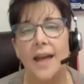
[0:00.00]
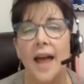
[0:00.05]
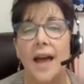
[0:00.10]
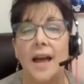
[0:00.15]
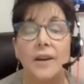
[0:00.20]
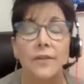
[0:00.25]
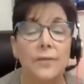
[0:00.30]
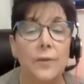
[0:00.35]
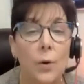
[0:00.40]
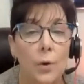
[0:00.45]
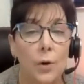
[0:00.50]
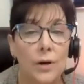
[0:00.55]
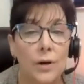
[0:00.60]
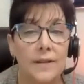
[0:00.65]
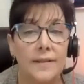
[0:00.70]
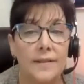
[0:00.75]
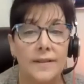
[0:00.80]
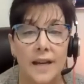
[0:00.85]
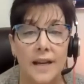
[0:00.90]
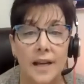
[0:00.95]
And of
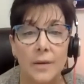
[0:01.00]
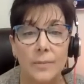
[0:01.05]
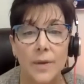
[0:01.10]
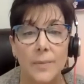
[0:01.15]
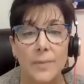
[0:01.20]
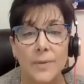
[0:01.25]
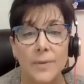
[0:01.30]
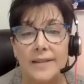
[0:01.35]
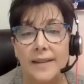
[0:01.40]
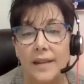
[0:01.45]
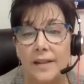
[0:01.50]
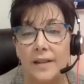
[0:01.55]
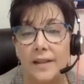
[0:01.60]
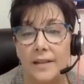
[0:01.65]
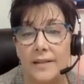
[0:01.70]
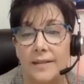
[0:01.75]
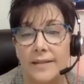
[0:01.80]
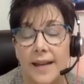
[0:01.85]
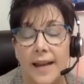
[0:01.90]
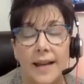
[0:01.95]
course, there may be
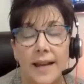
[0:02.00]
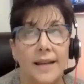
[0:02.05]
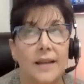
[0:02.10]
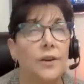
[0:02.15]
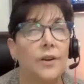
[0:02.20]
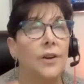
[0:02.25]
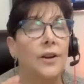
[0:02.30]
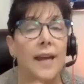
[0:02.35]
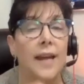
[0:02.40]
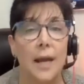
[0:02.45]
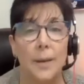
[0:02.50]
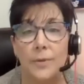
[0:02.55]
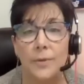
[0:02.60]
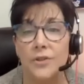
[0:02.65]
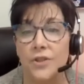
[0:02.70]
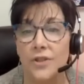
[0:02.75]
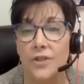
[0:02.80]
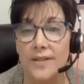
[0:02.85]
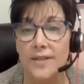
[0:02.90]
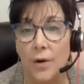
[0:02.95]
skills that younger campers
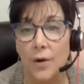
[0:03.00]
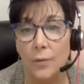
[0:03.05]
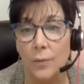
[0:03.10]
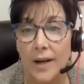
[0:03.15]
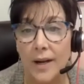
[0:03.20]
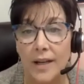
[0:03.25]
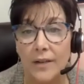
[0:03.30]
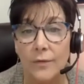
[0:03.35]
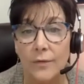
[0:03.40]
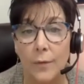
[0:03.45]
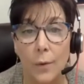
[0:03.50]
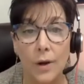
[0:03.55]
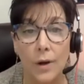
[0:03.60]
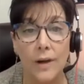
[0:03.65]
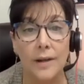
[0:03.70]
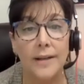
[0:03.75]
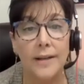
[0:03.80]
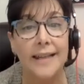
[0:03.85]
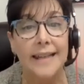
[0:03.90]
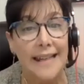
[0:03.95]
just aren't ready for
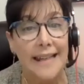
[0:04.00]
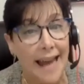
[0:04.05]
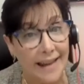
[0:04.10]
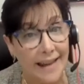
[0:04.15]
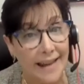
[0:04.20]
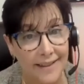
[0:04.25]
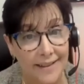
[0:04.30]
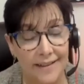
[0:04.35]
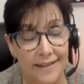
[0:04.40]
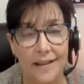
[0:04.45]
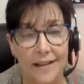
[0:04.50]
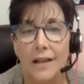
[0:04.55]
yet.